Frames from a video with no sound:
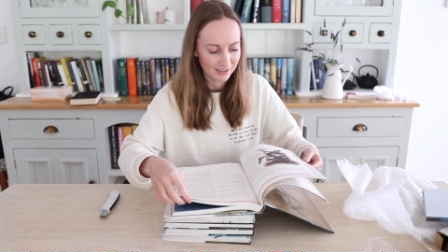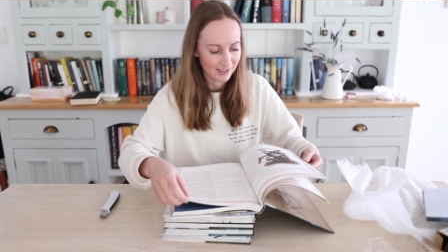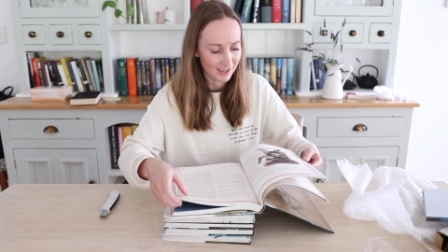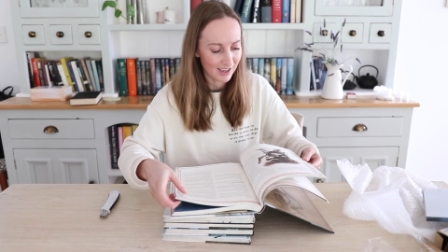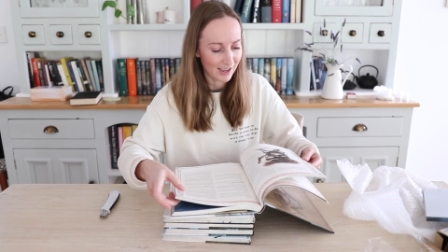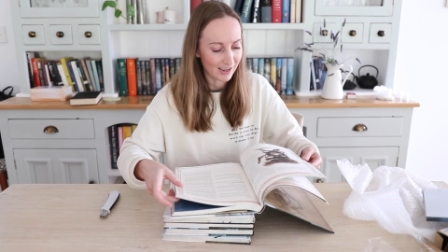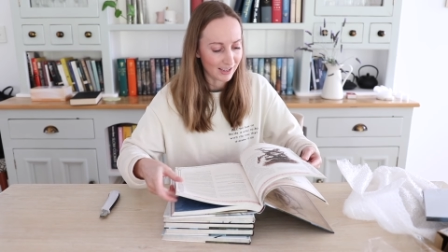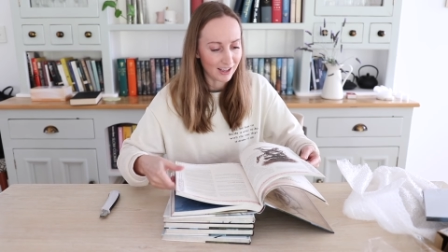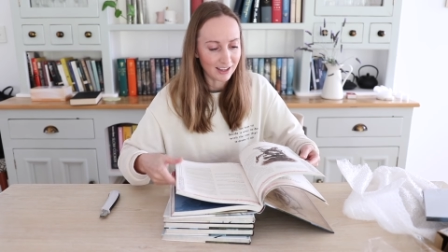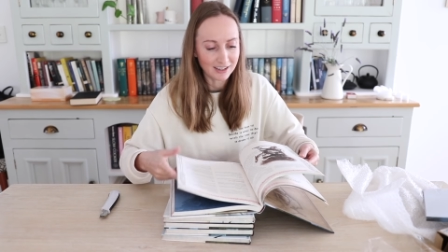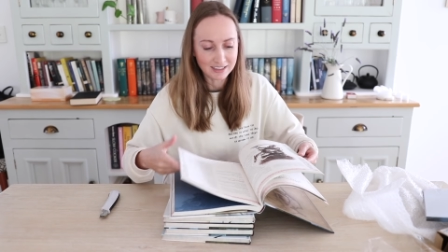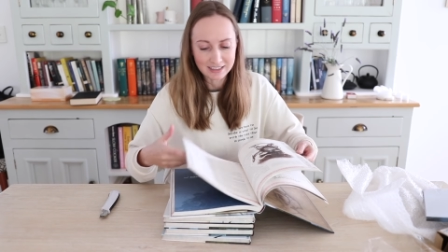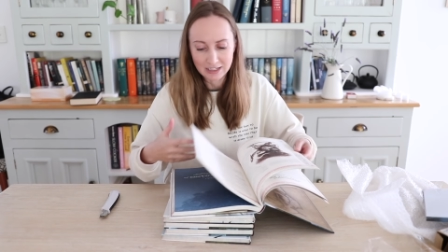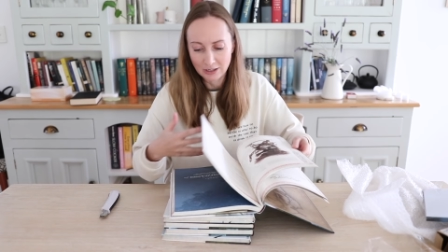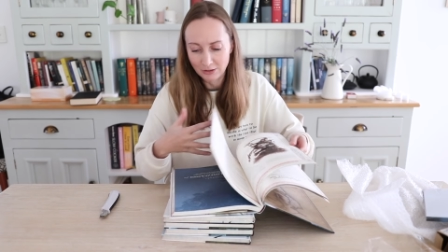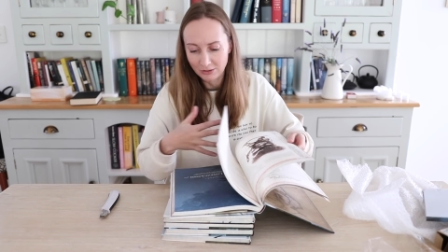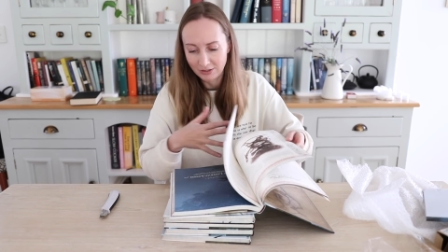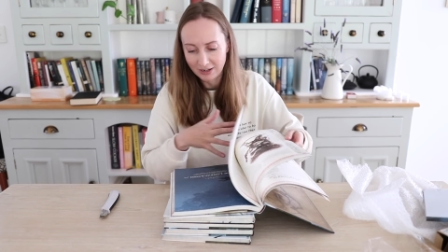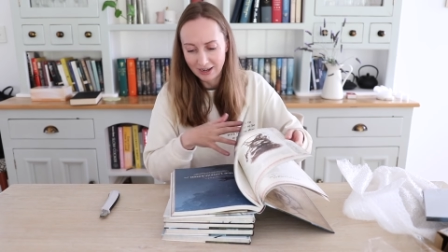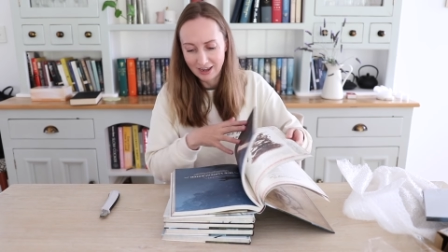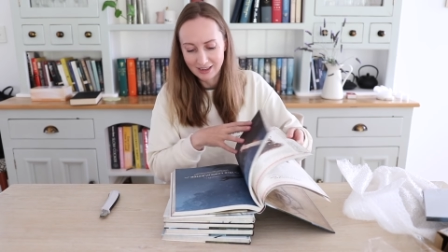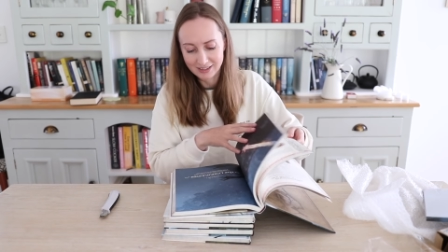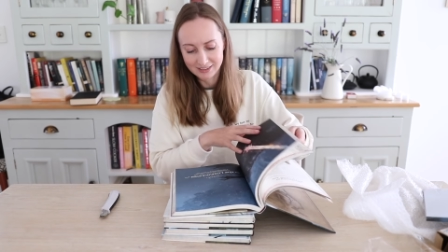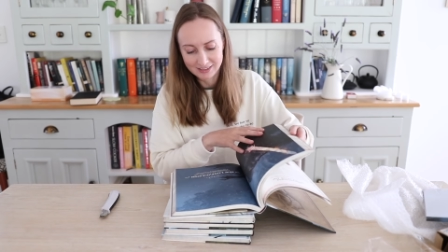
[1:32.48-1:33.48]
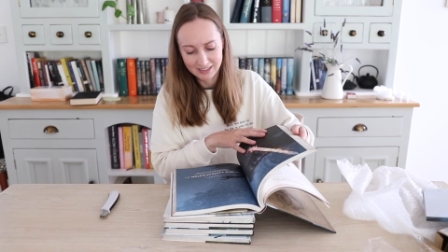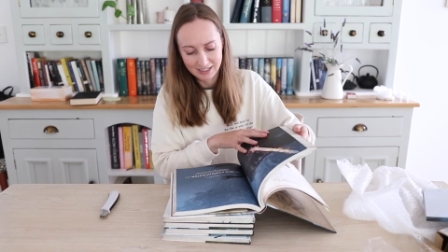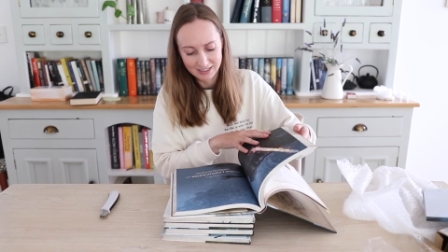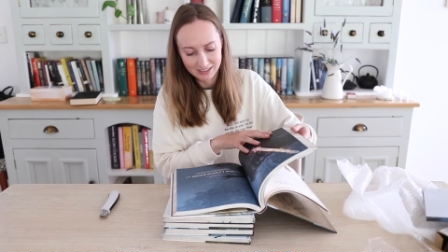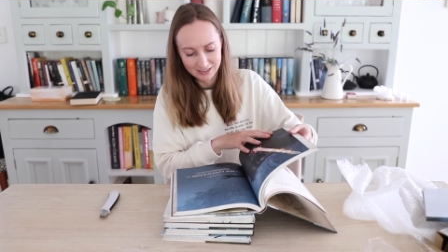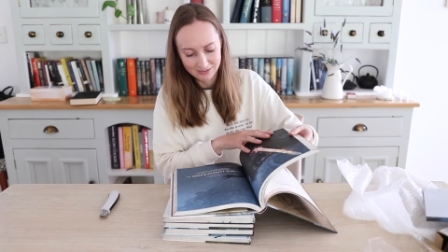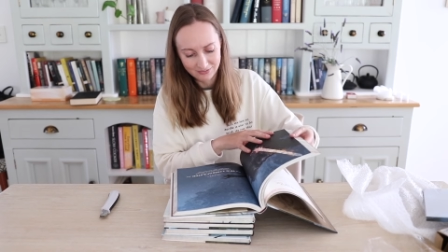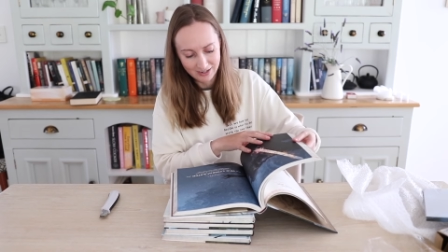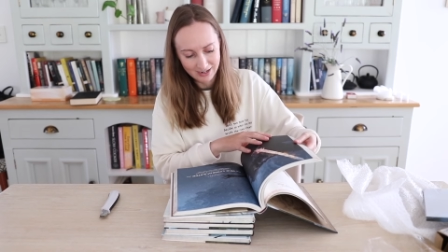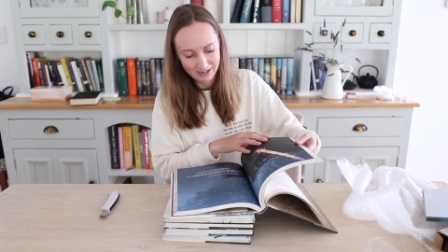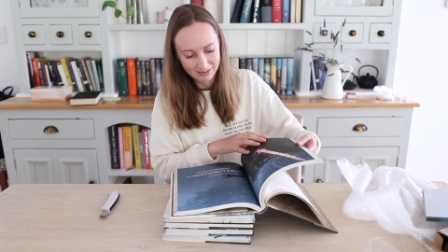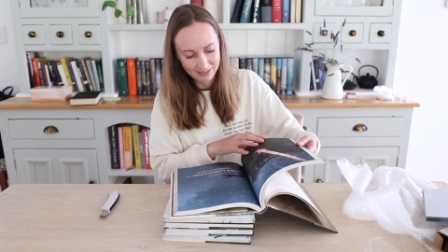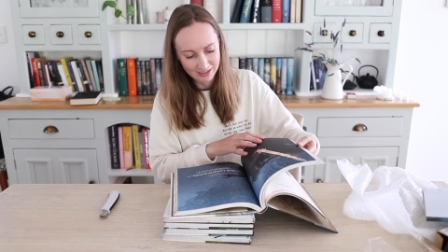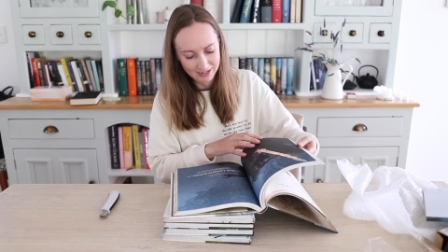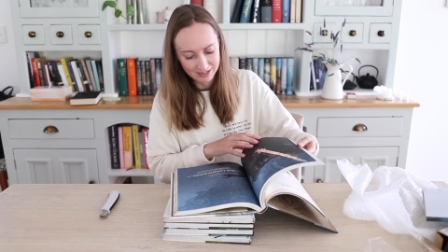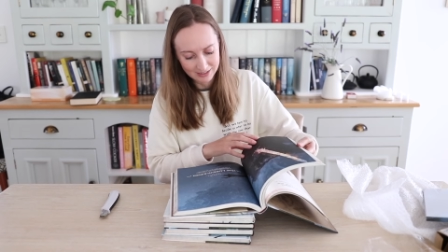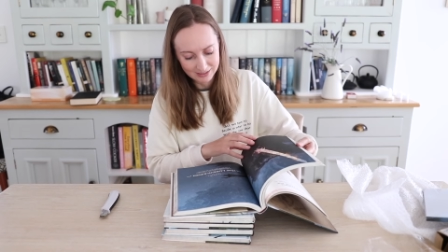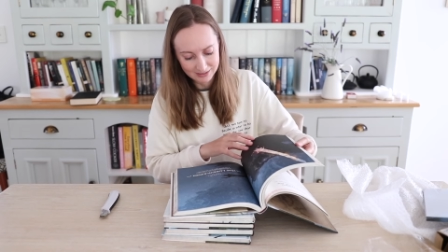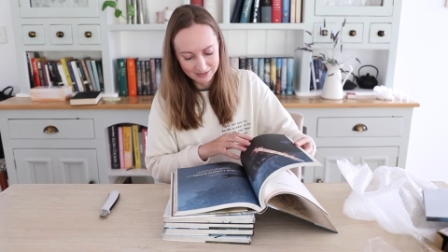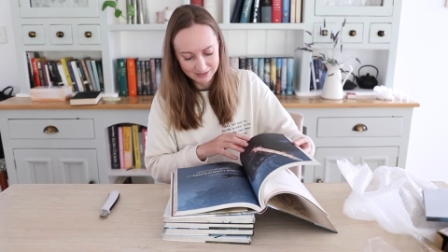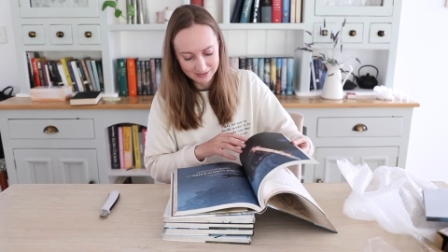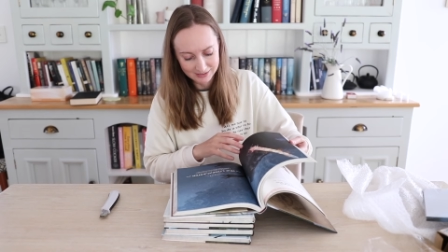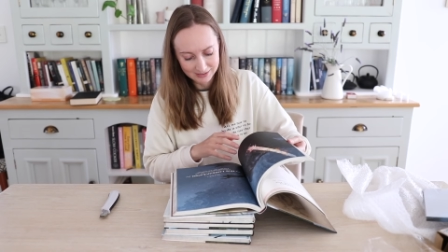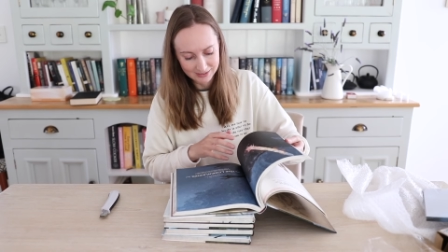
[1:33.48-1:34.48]
I can't tell you how satisfying that
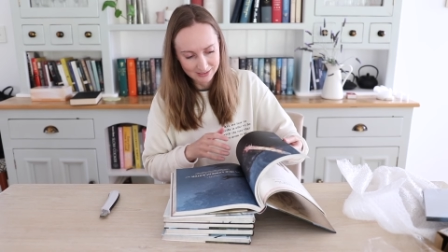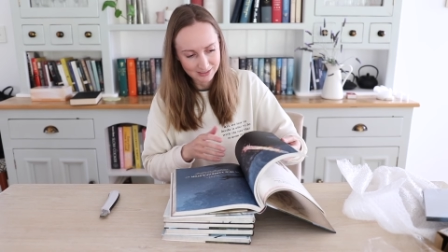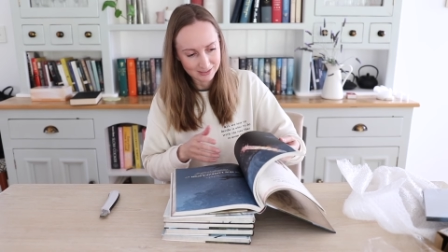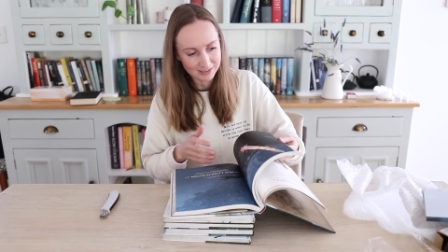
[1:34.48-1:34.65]
is